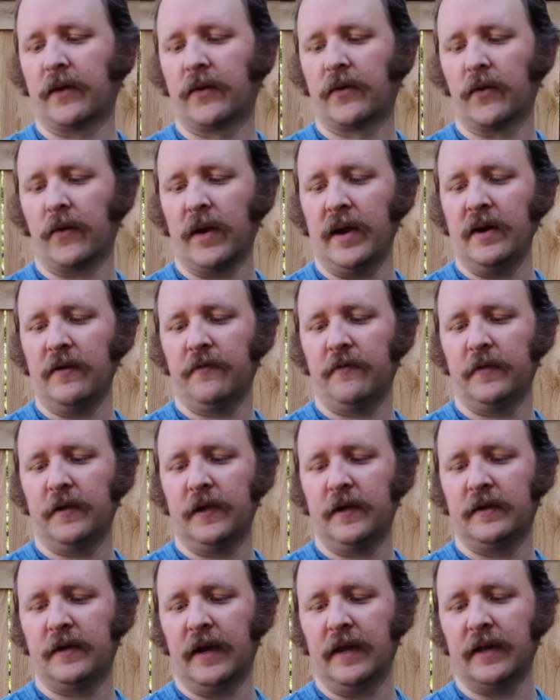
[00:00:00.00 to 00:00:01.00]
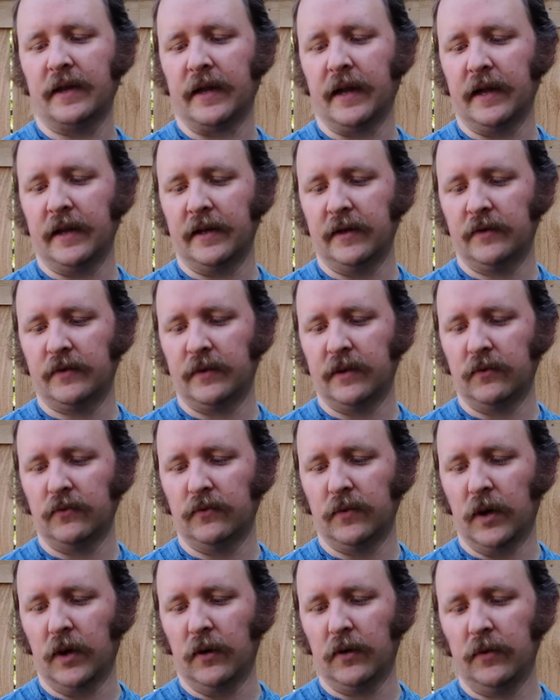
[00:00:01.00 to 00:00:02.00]
Gratefully dedicated to the
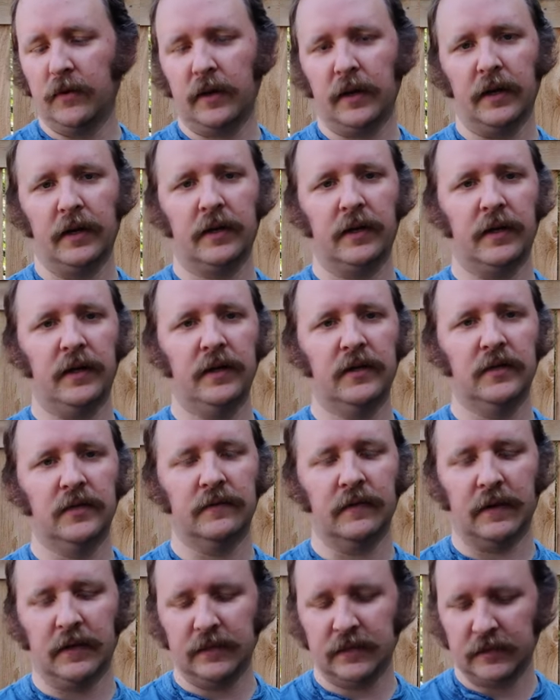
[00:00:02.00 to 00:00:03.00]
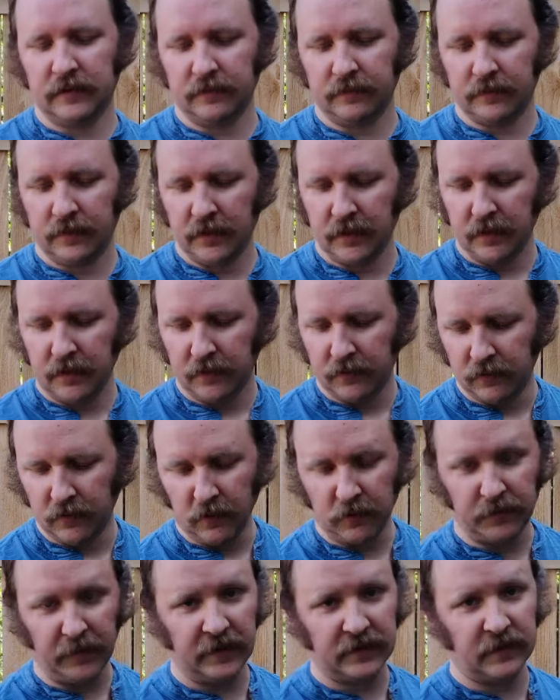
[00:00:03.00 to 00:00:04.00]
rogue in each of us.
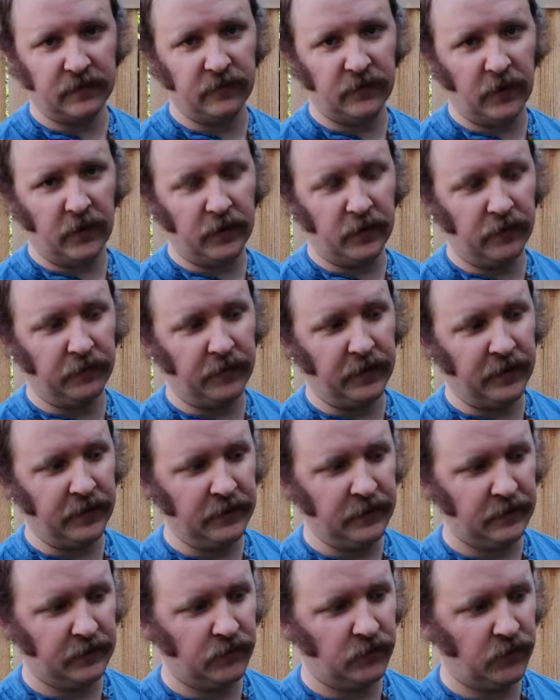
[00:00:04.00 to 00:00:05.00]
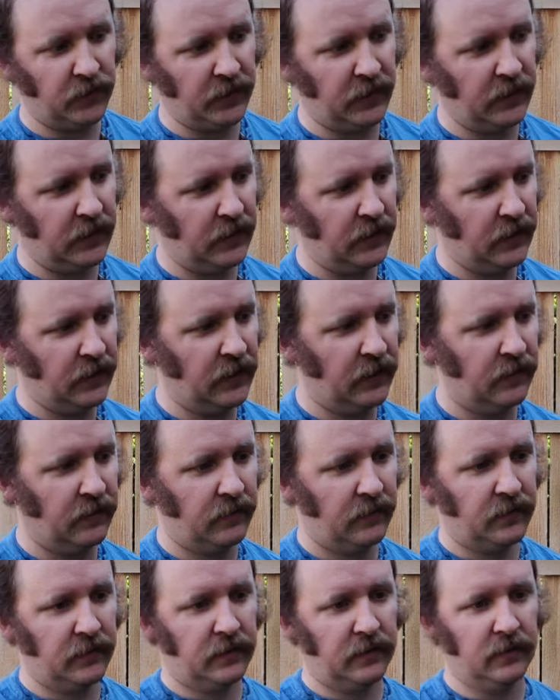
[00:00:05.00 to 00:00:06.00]
Rogue makes some very good beers. We
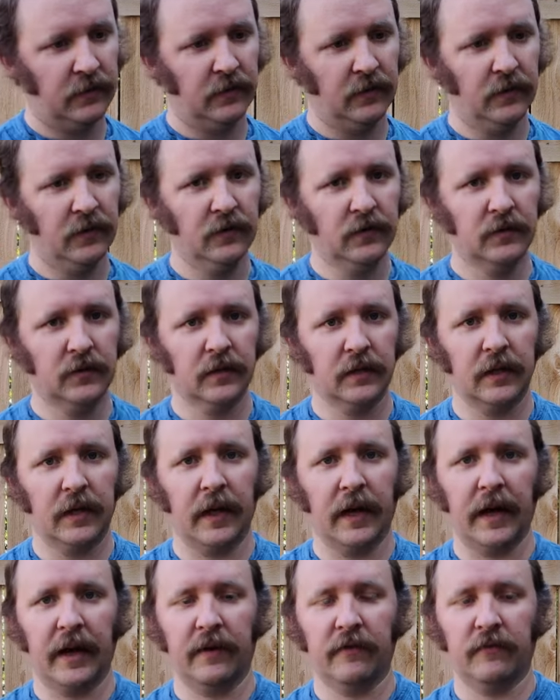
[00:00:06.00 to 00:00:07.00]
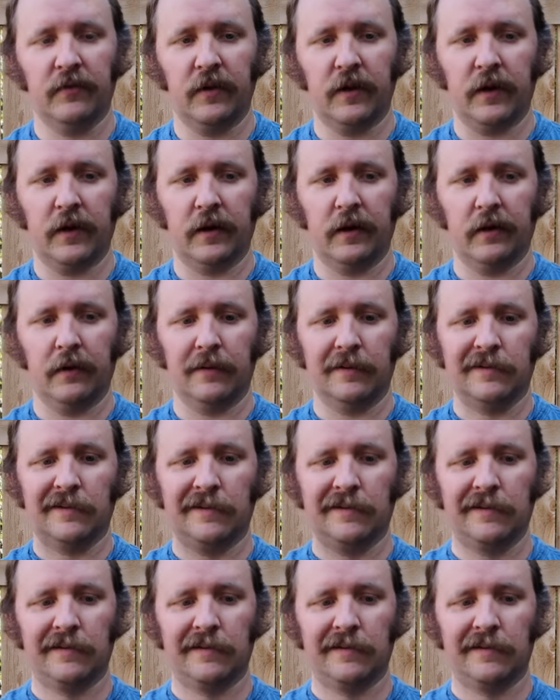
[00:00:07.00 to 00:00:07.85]
usually have their